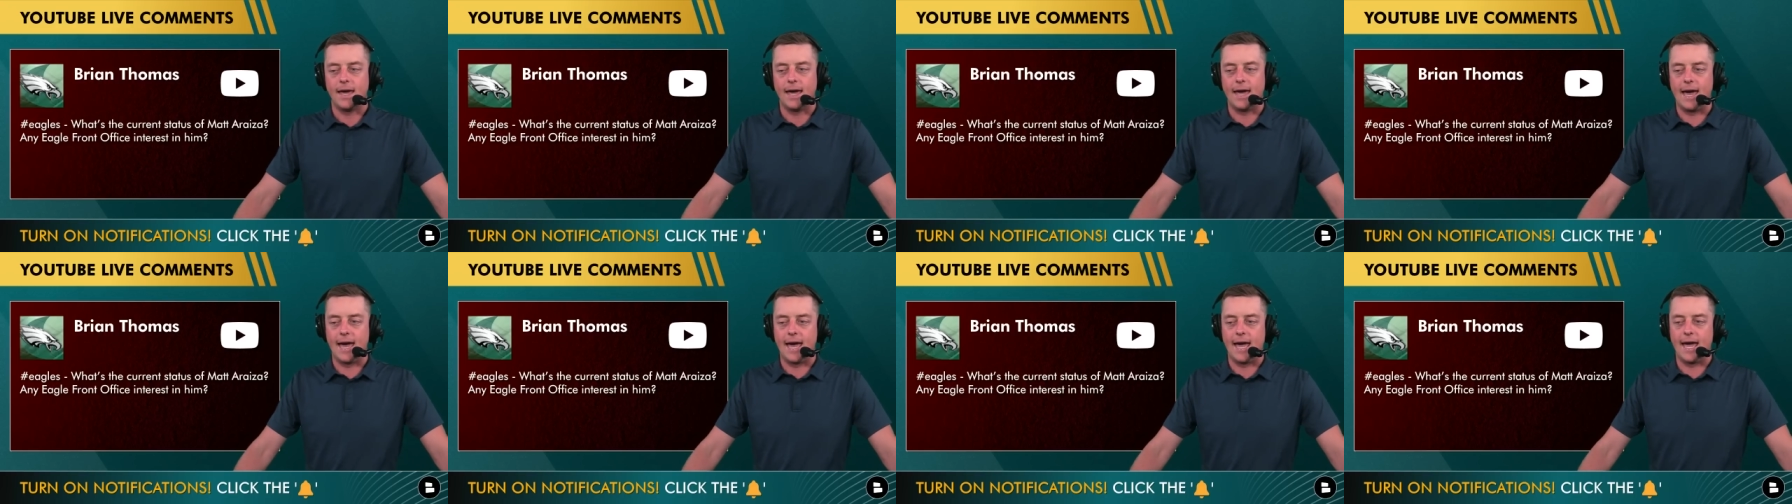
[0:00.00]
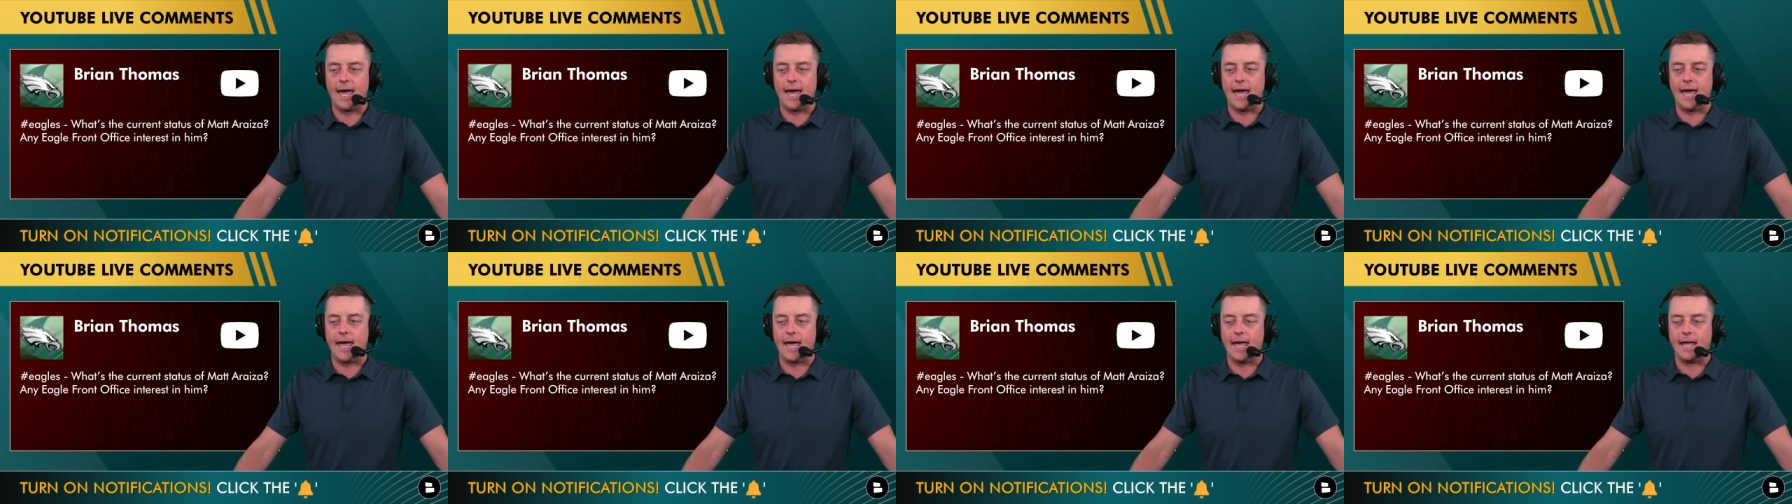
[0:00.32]

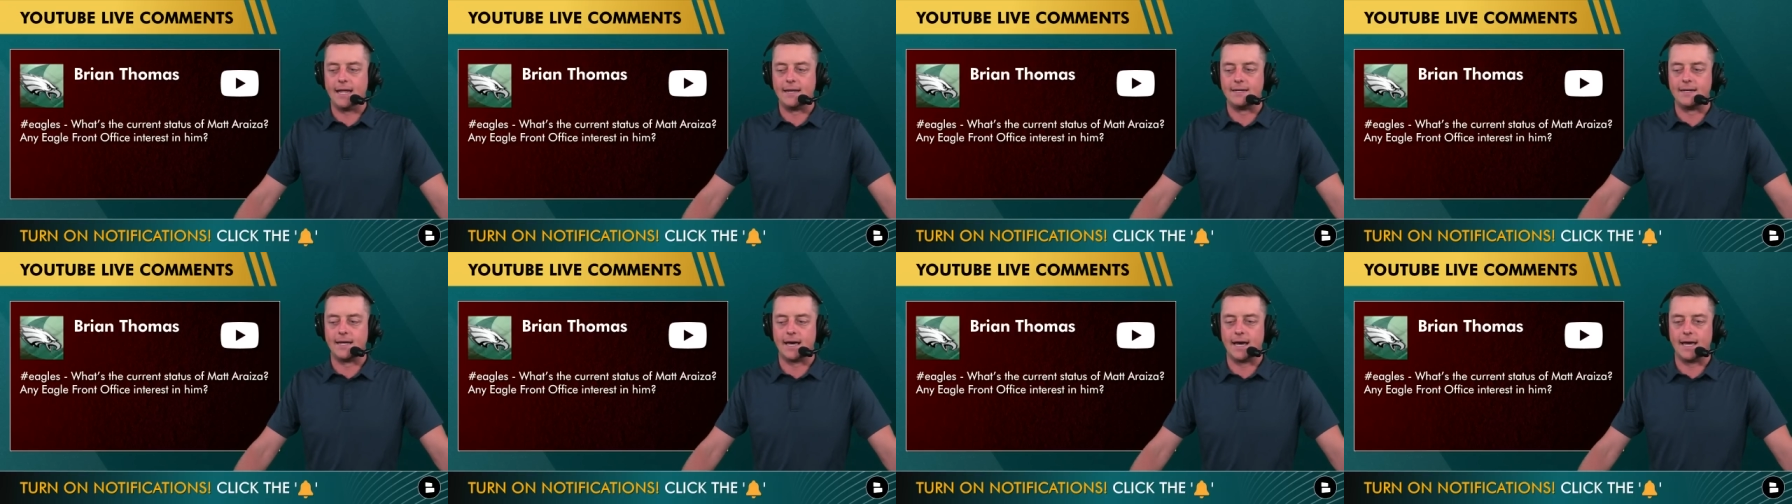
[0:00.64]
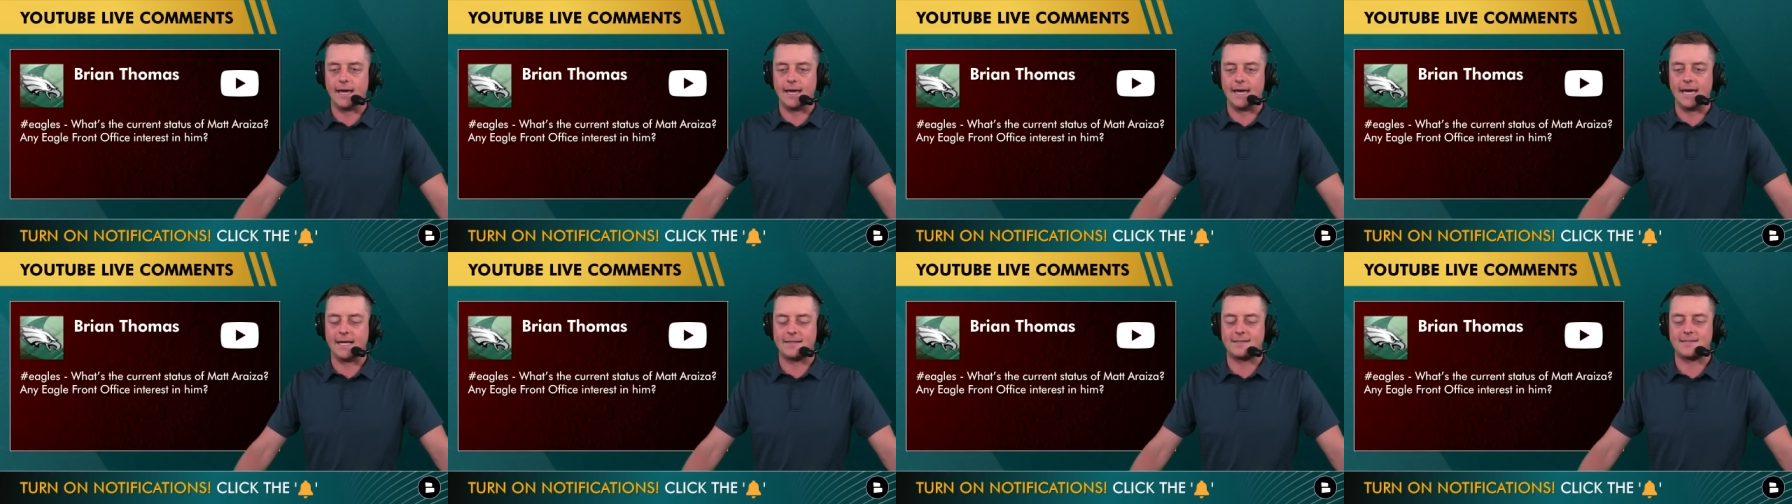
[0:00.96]
and
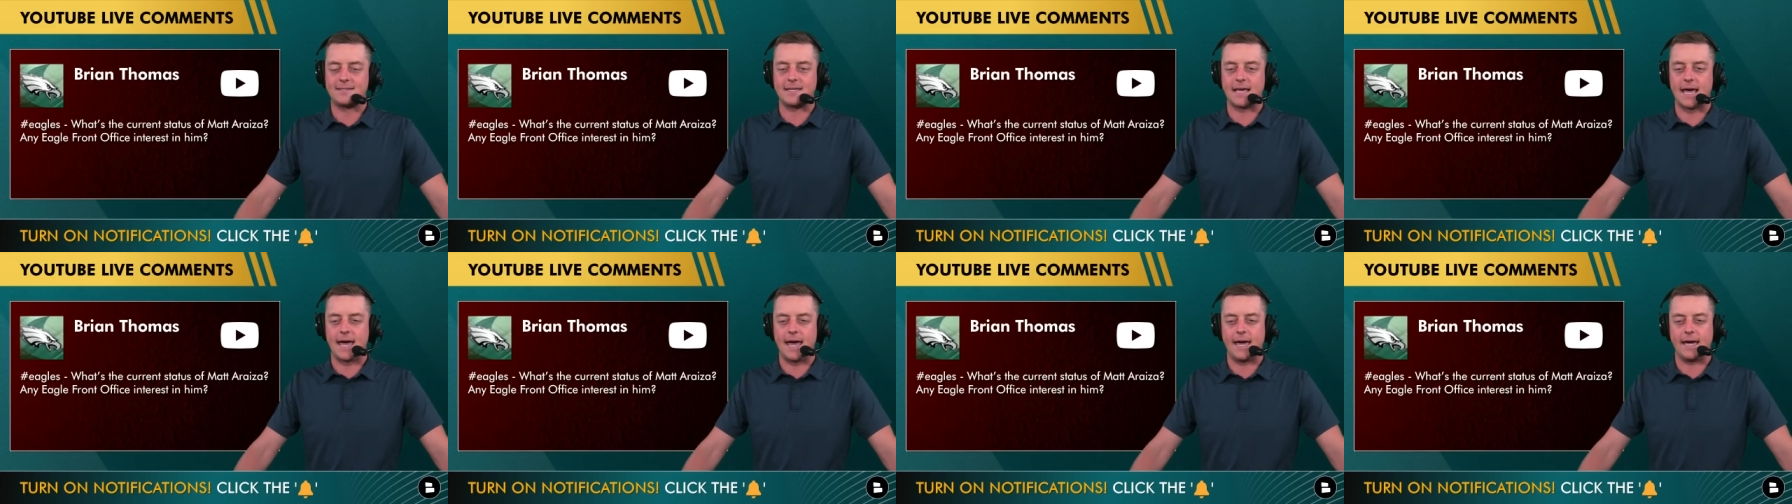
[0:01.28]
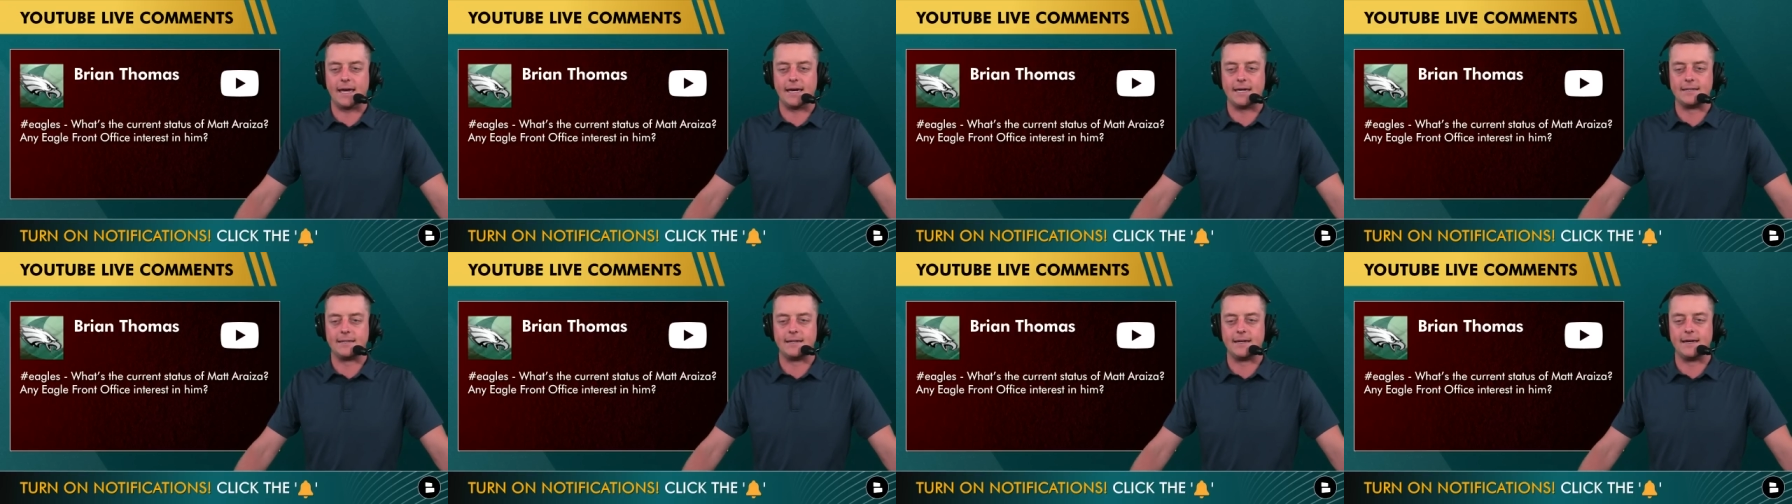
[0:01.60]
it's
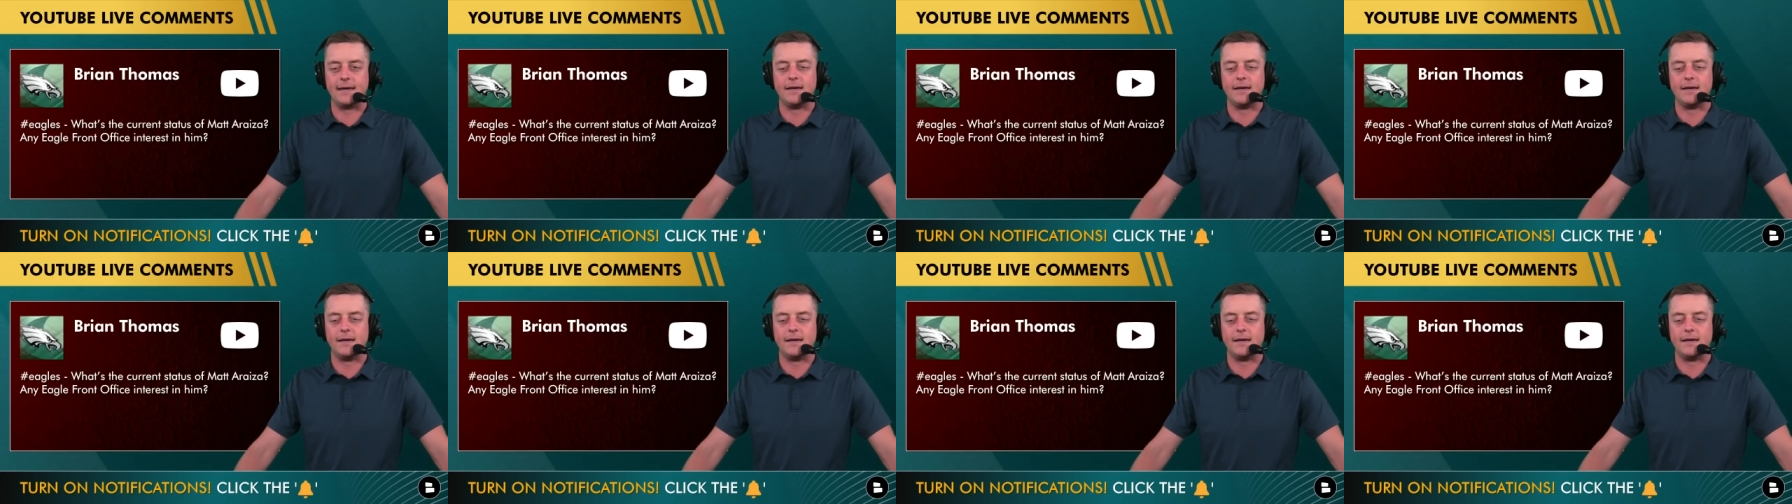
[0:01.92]
a